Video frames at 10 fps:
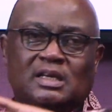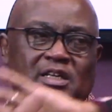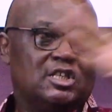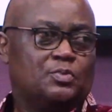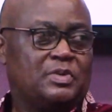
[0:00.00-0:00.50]

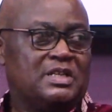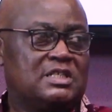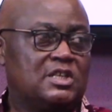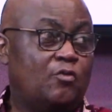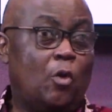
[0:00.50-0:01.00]
this place
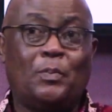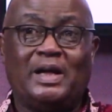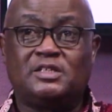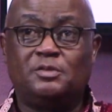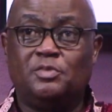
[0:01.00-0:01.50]
is for
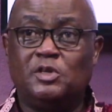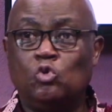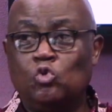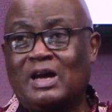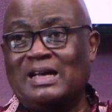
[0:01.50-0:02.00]
party B. You
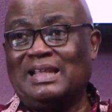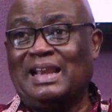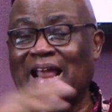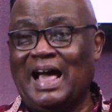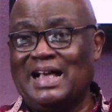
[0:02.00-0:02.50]
look at the
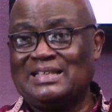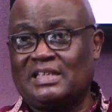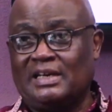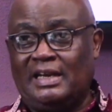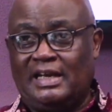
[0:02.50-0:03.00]
last
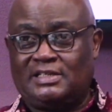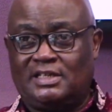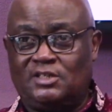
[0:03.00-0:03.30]
3 elections,